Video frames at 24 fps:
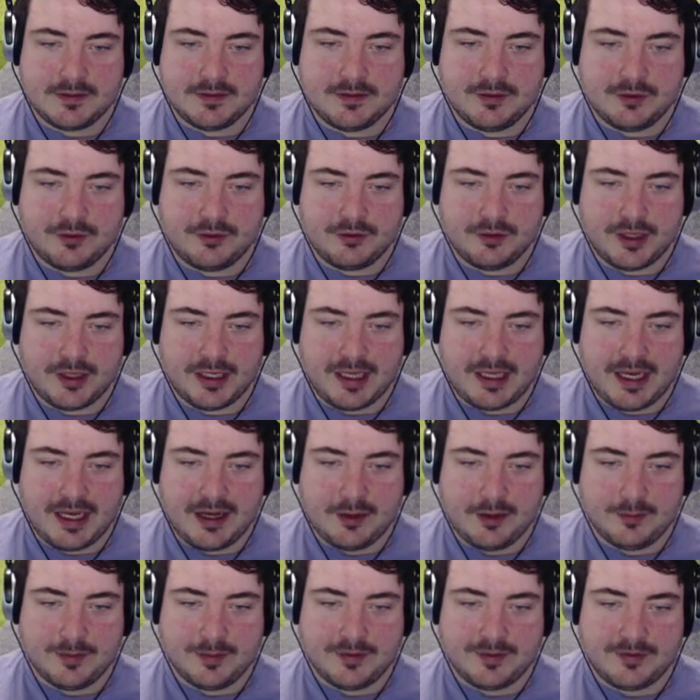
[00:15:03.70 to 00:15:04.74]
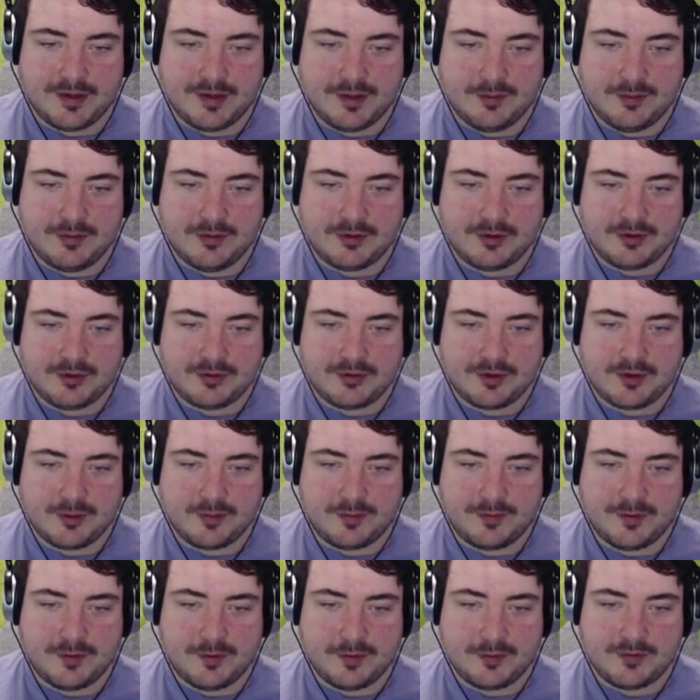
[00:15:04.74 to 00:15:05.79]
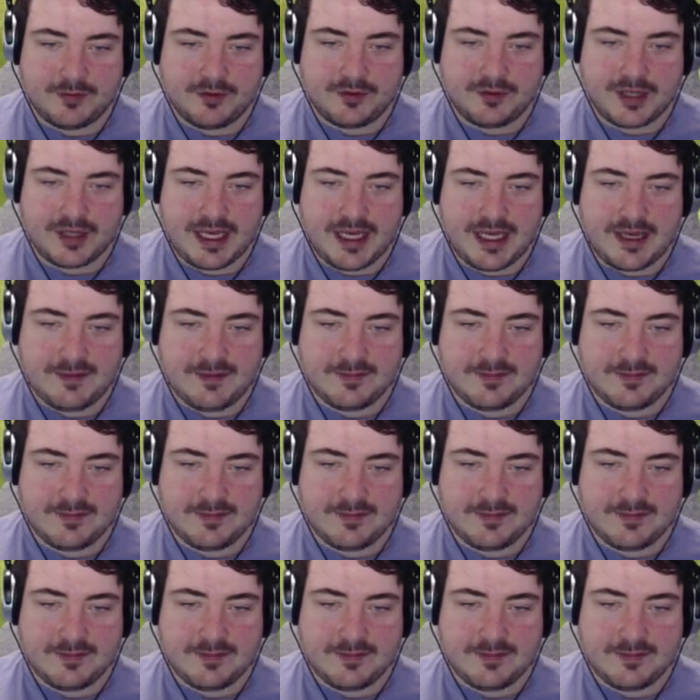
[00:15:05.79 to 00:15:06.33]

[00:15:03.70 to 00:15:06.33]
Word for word: This would really help if he was on top form today.